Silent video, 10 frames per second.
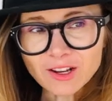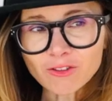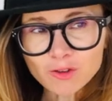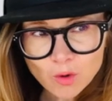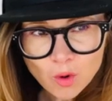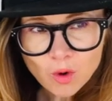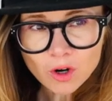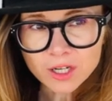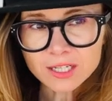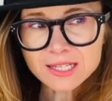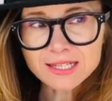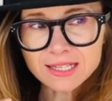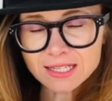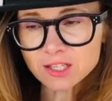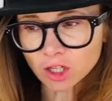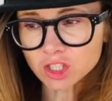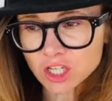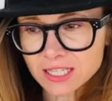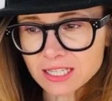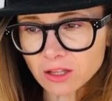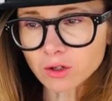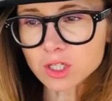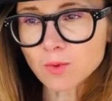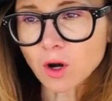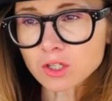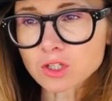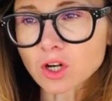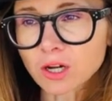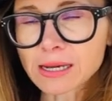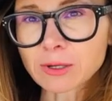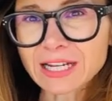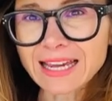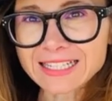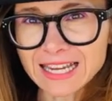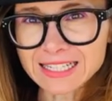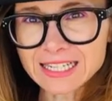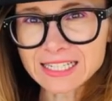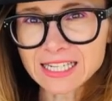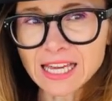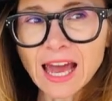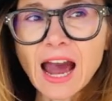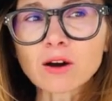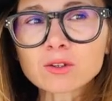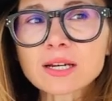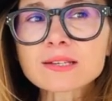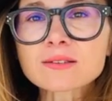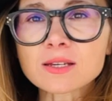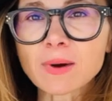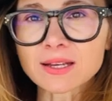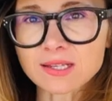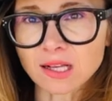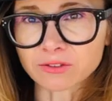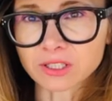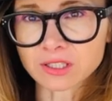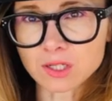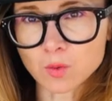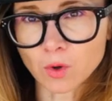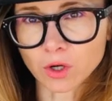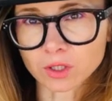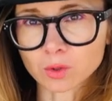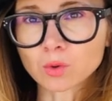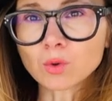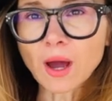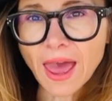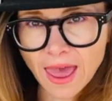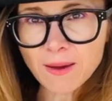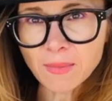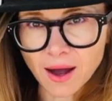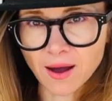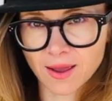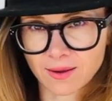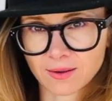of course, this is not just looks. We are also talking about identity. How do I see myself in this world? Who am I?